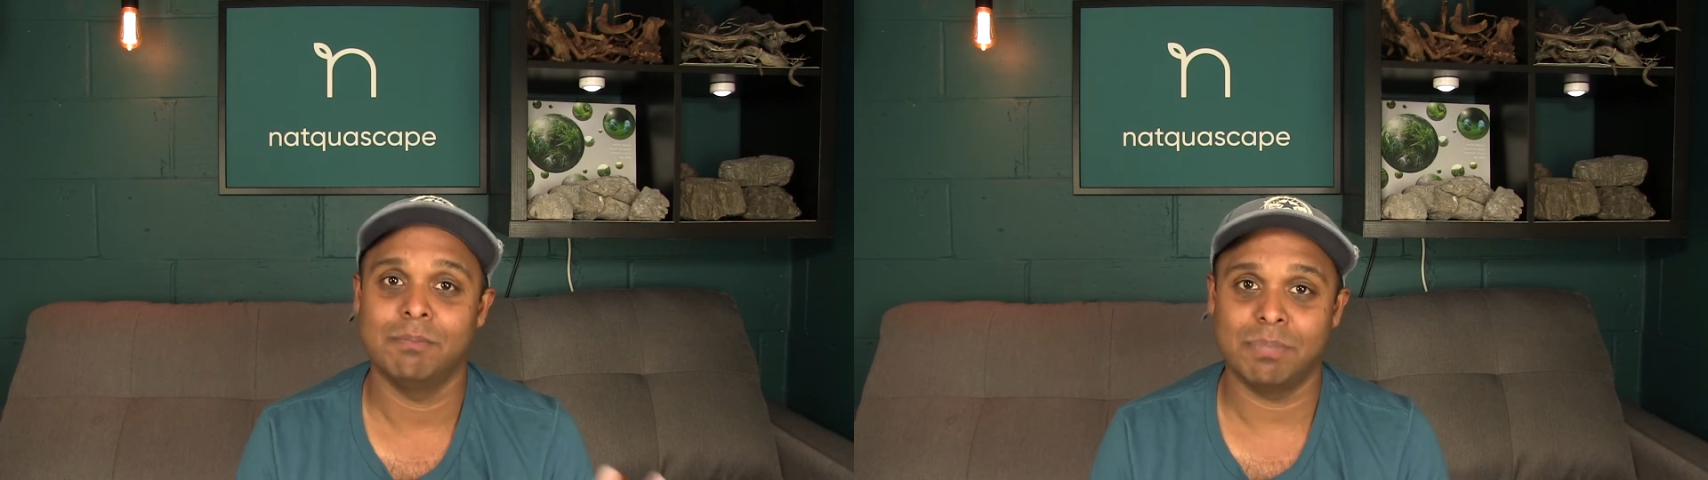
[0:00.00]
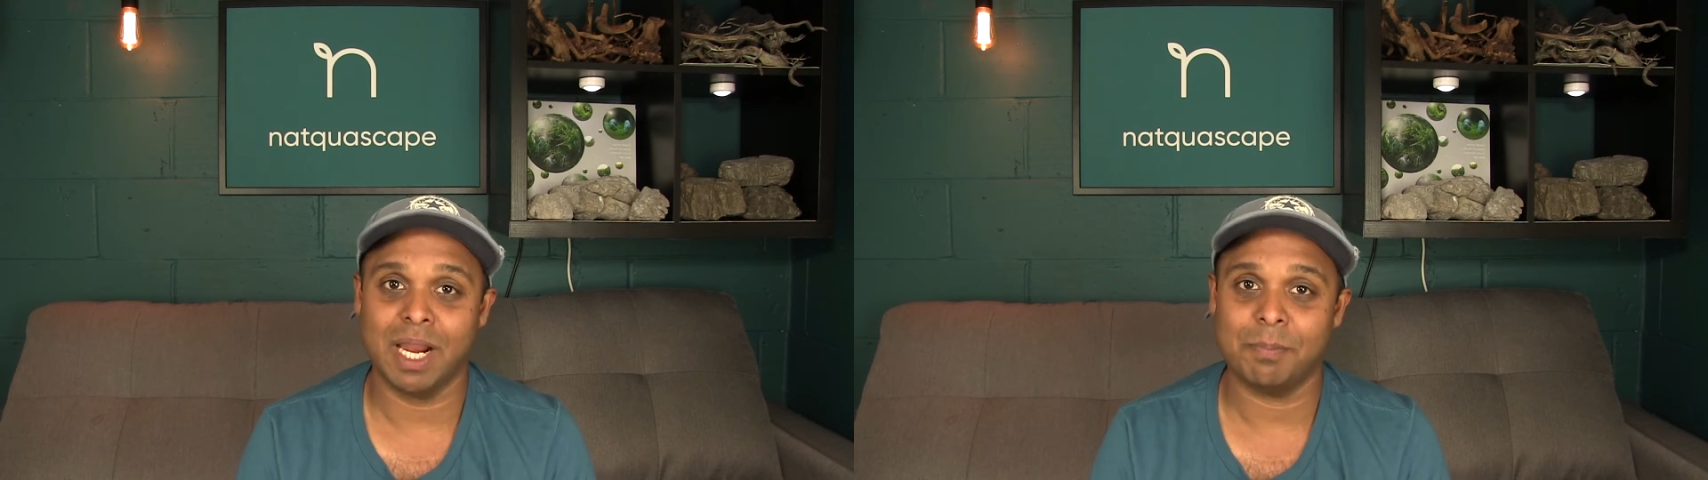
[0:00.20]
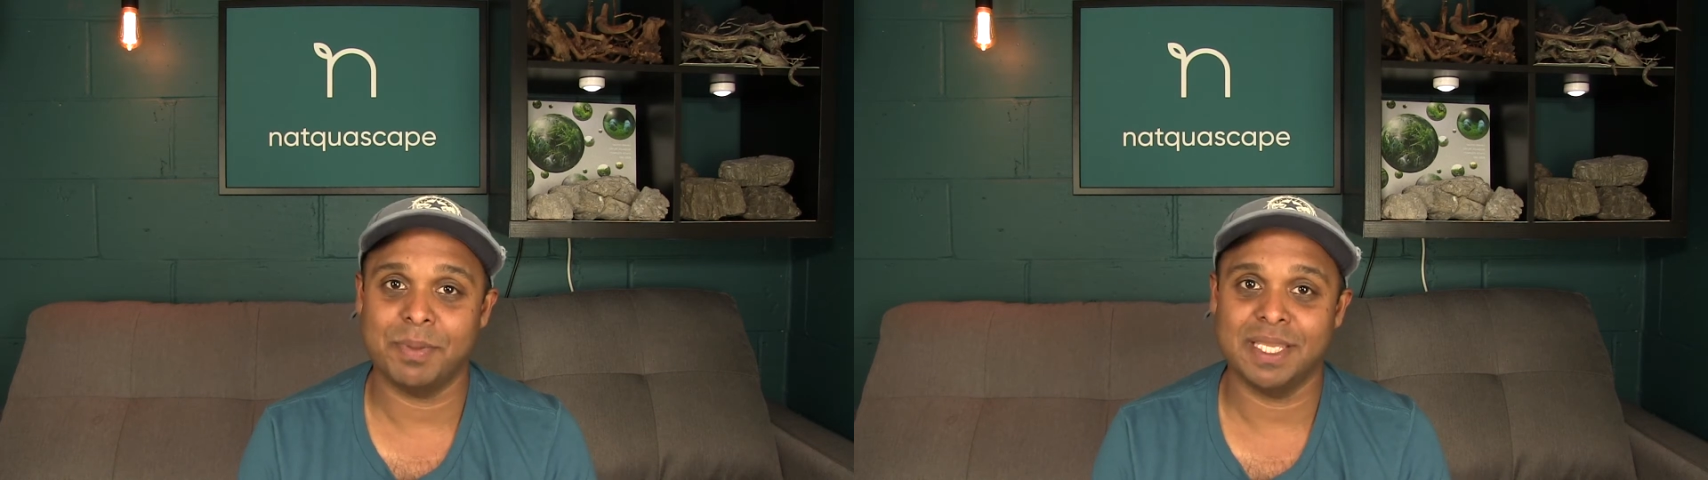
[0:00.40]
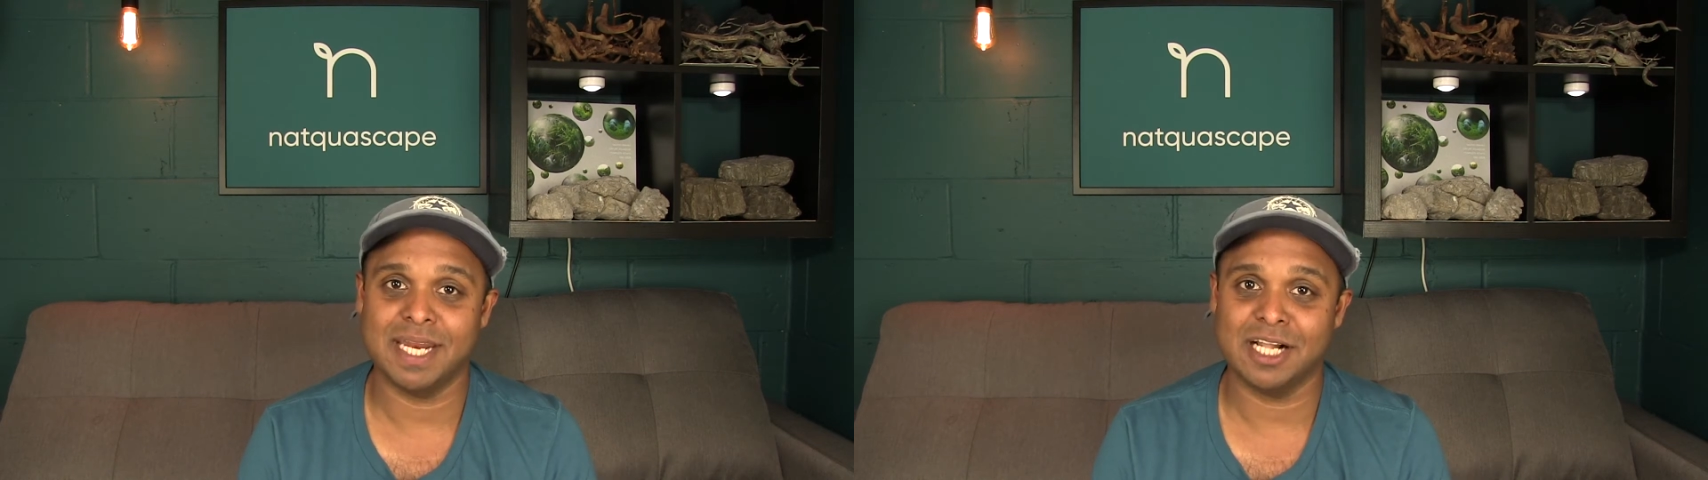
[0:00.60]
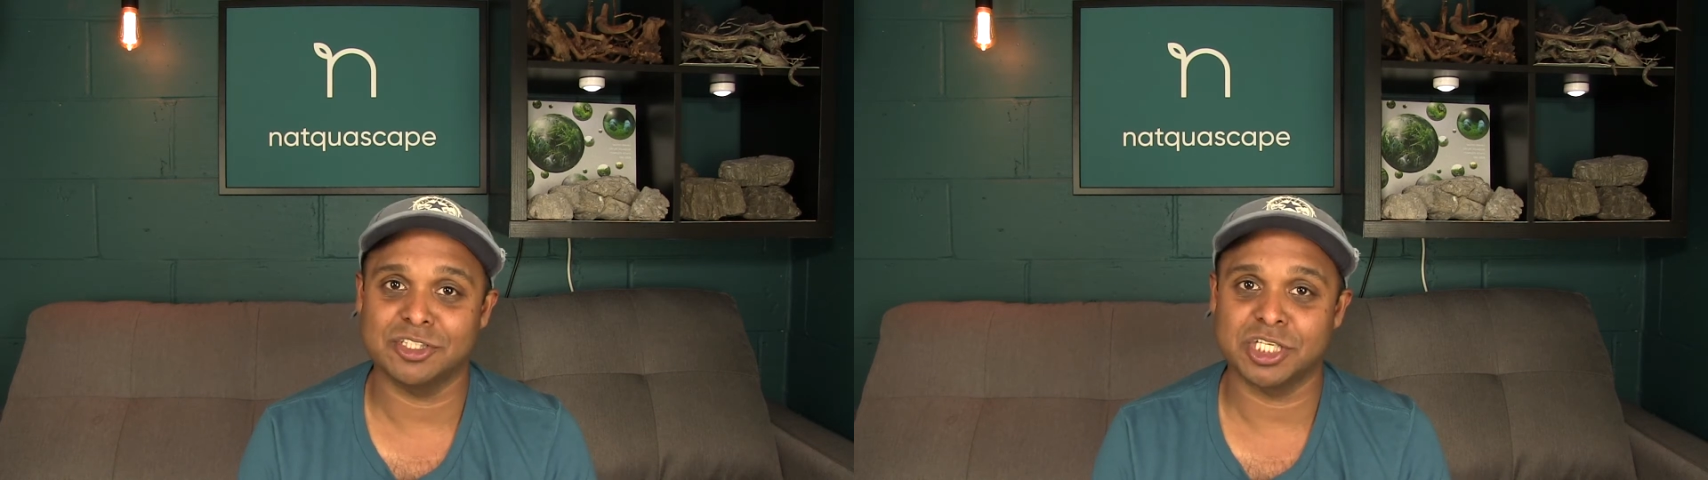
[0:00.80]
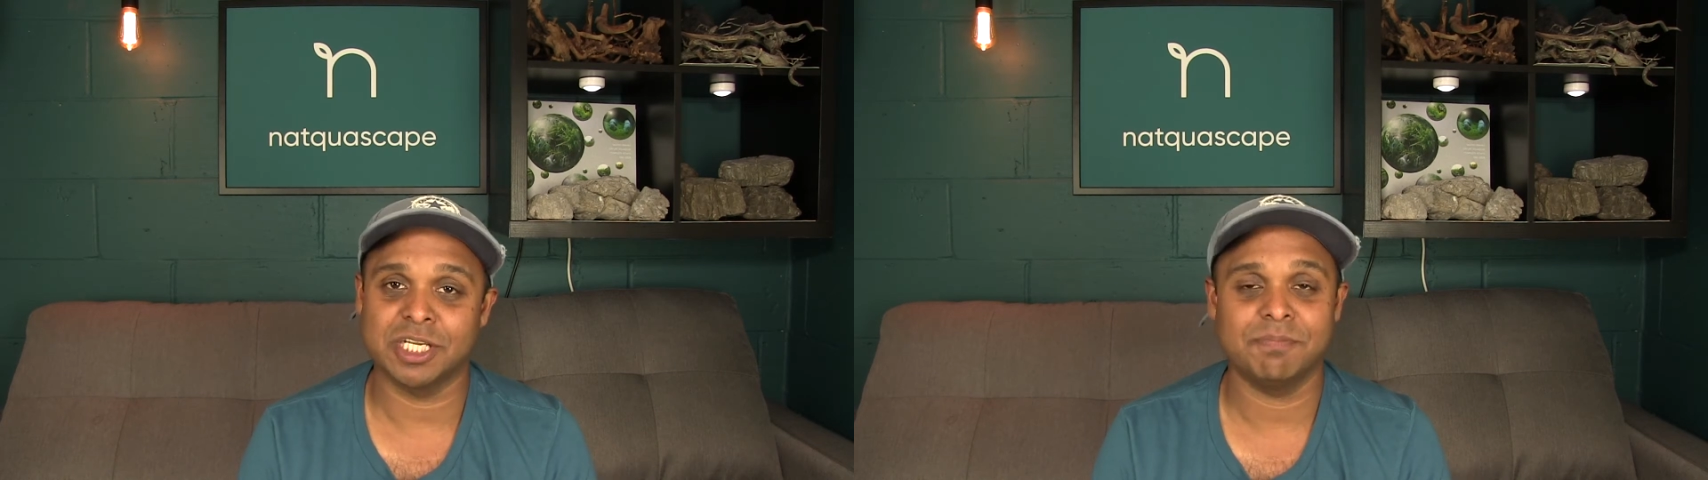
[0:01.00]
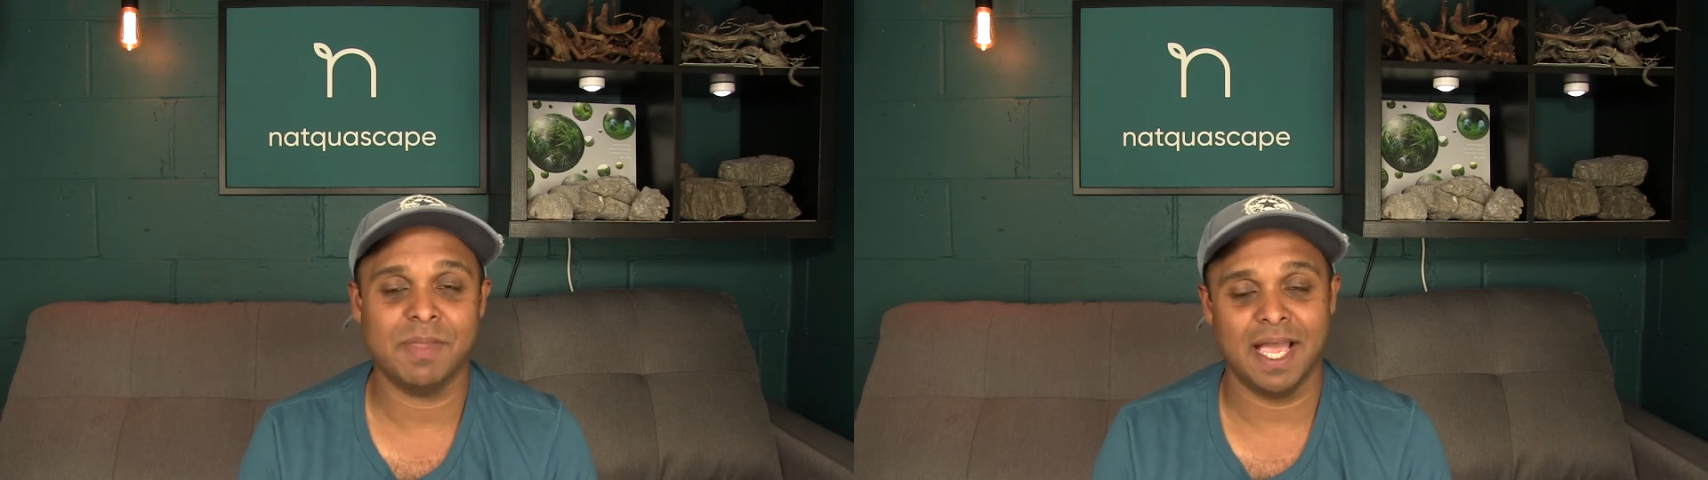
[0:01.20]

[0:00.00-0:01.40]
black beard algae